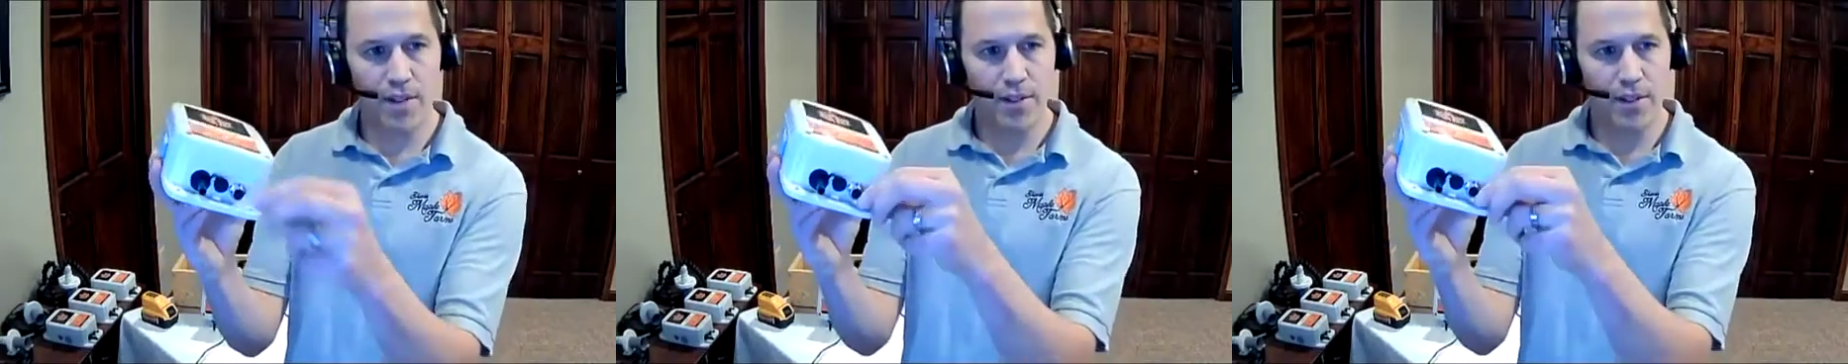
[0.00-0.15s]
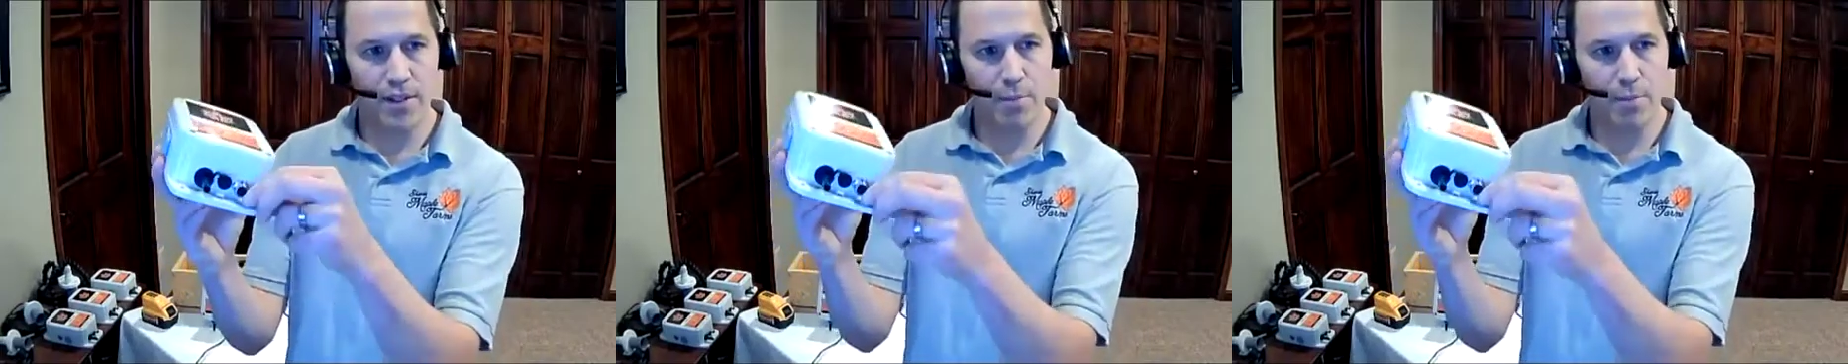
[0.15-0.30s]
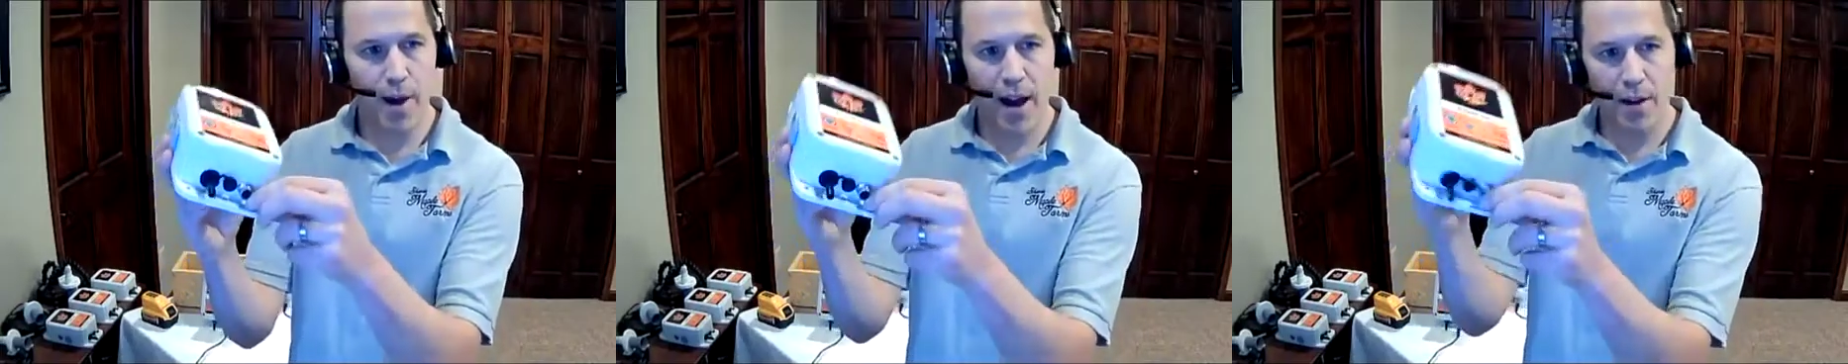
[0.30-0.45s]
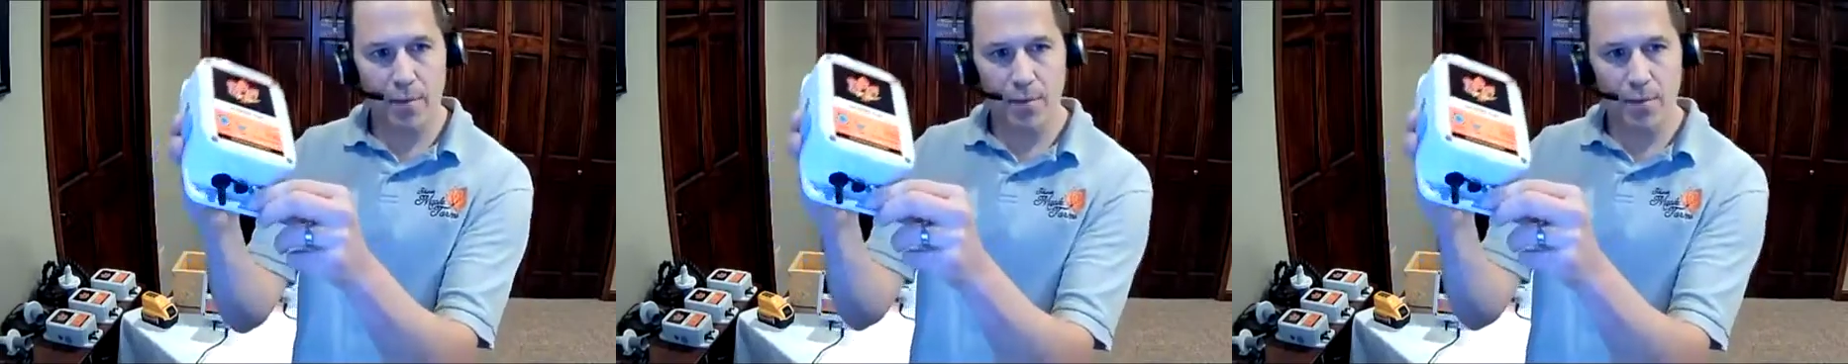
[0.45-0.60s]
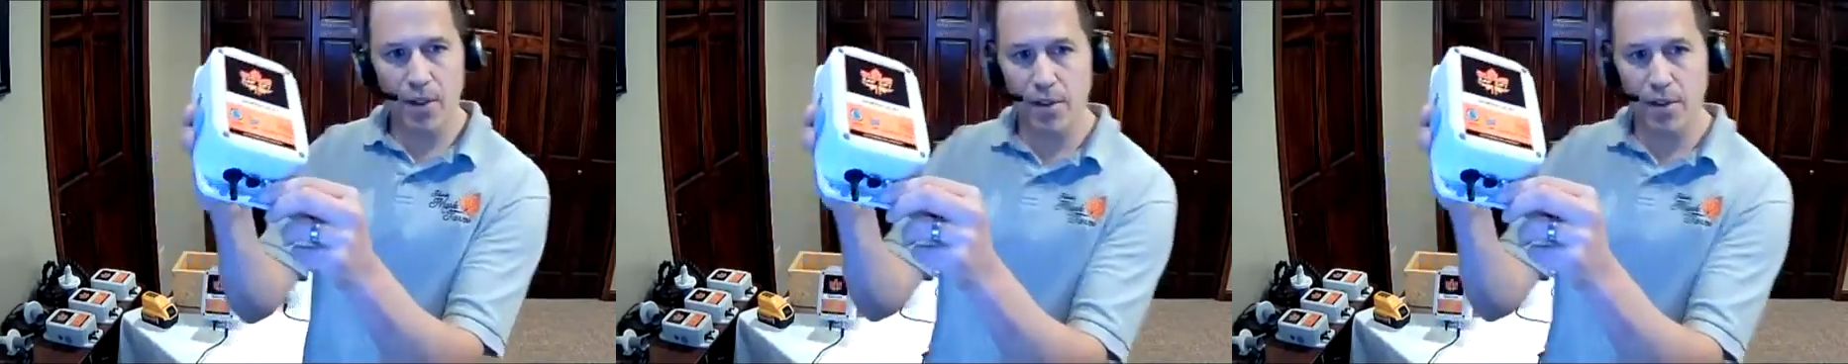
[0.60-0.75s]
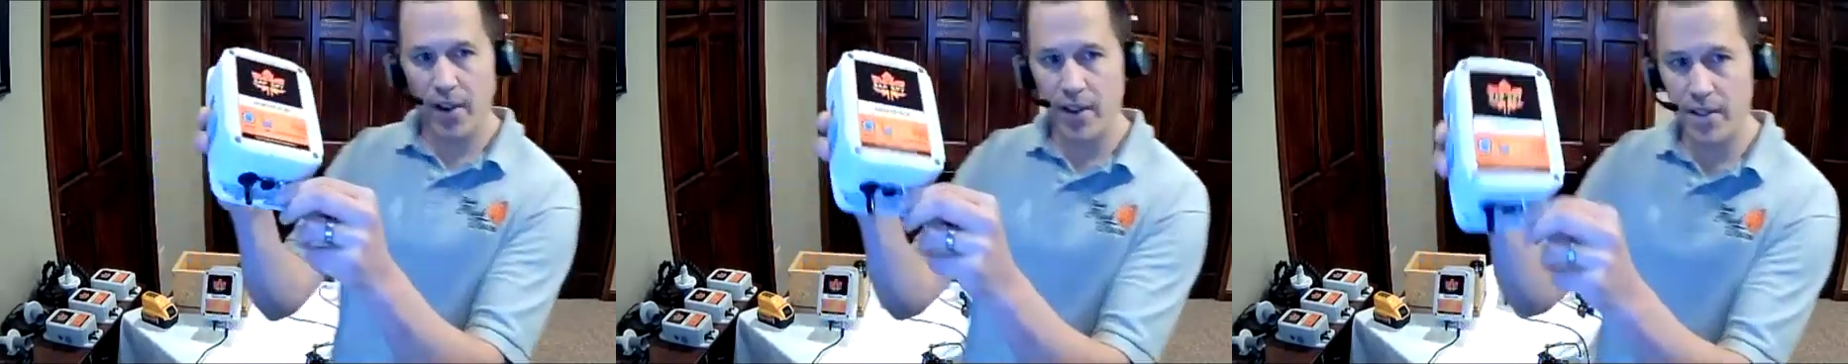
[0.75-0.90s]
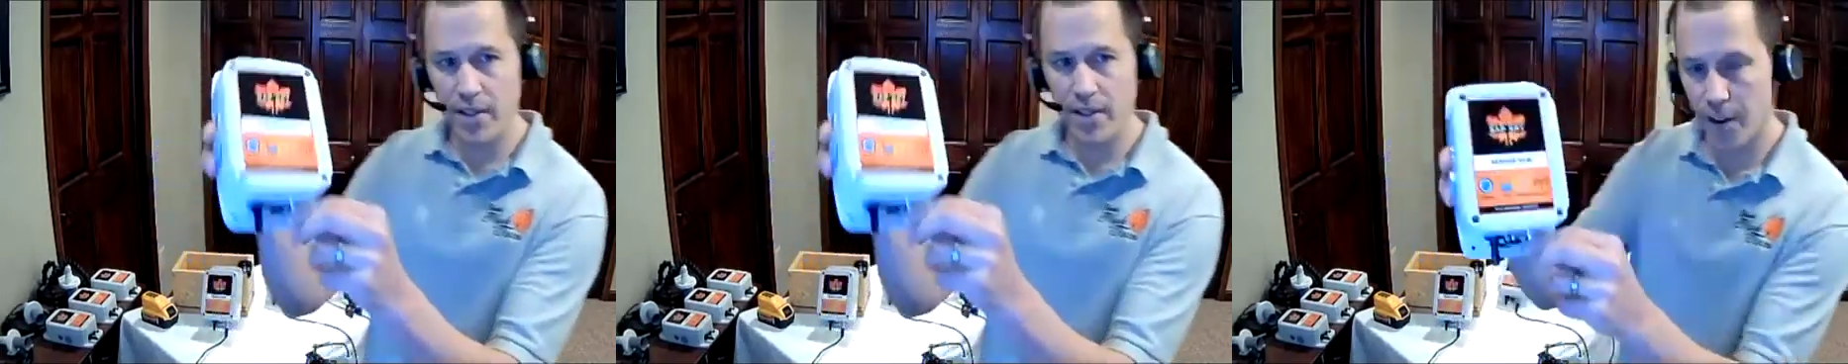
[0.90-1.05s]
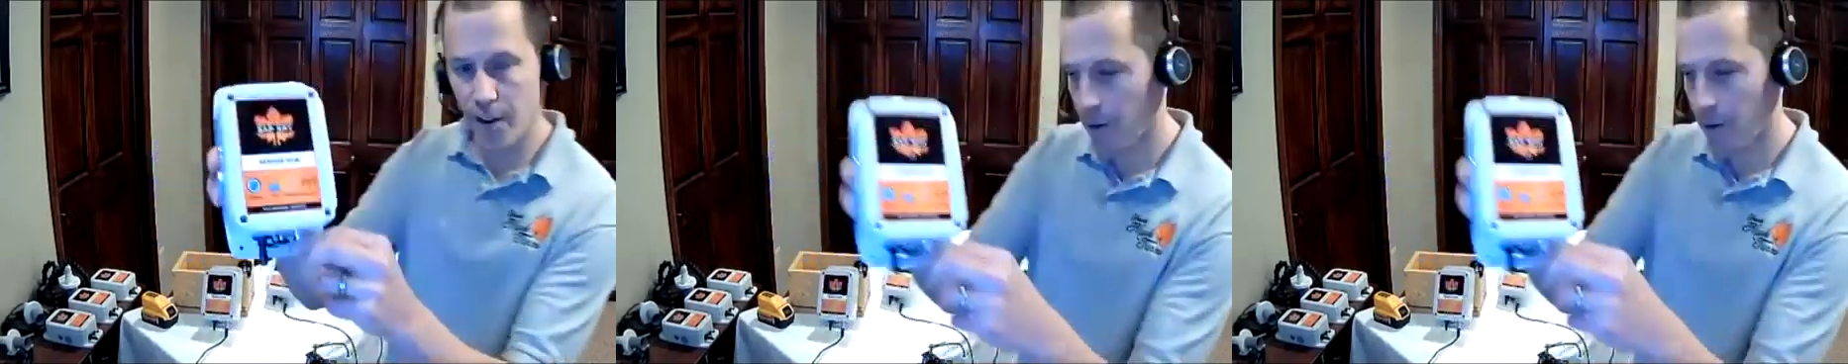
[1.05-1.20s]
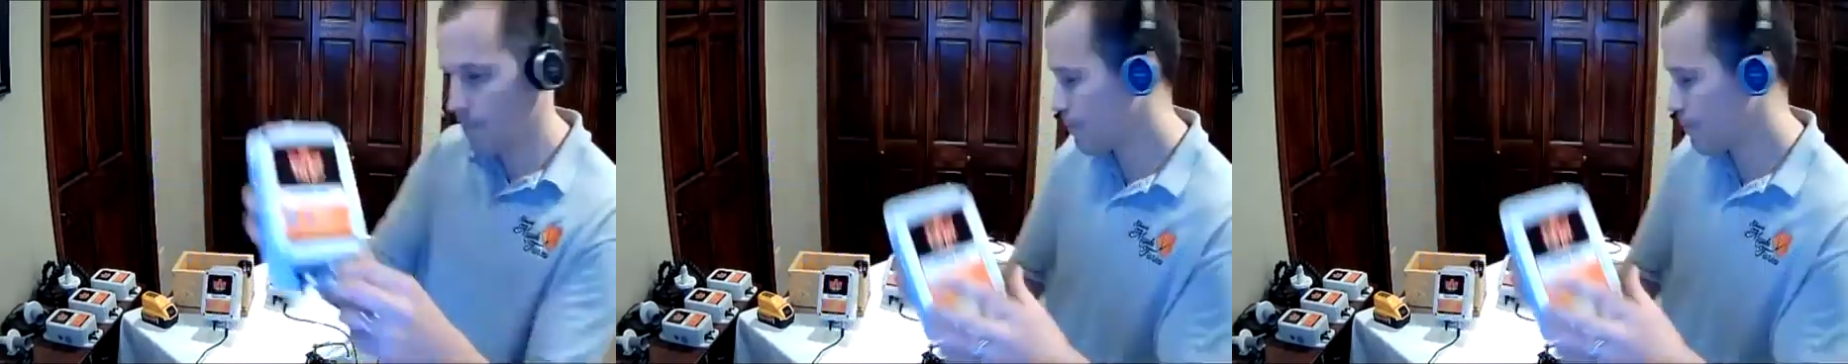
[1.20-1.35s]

into the bottom of the device here.